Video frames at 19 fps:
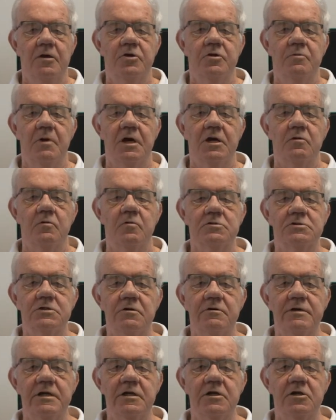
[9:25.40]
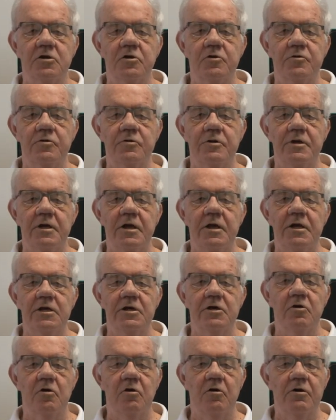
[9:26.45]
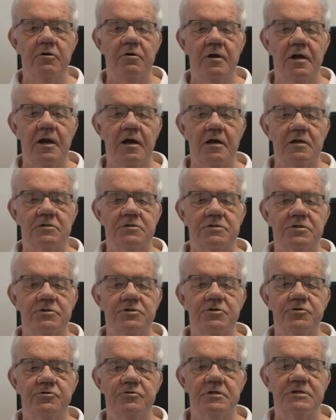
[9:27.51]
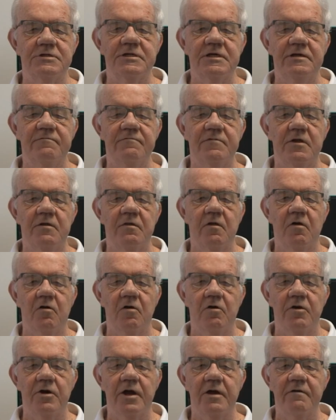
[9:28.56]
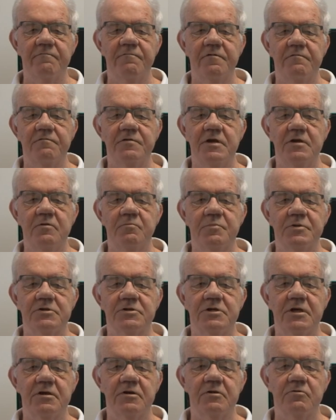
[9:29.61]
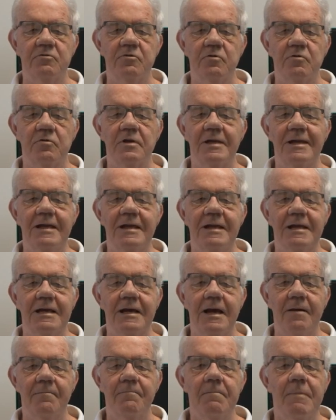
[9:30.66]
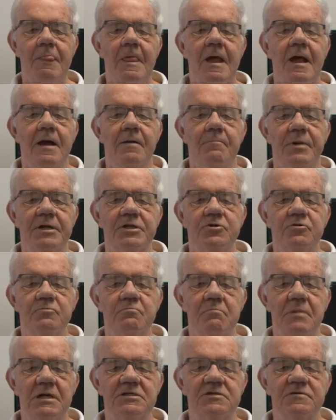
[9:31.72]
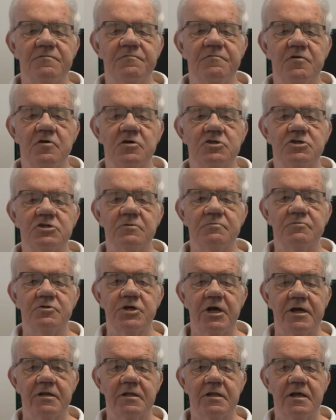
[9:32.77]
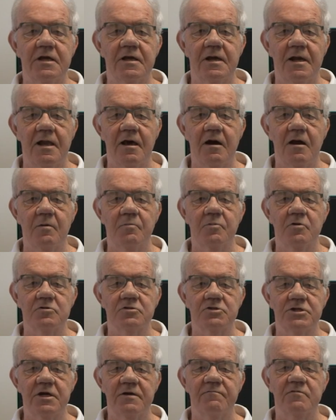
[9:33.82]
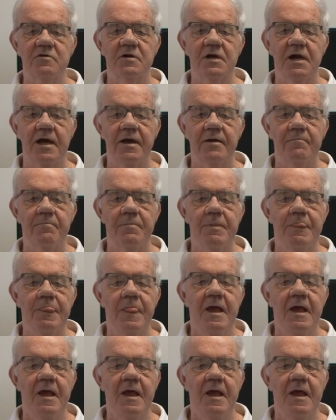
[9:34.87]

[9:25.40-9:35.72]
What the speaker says: You may also include any car allowance that you received in the RA 15% rule income, but you must first subtract the allowable travel claim.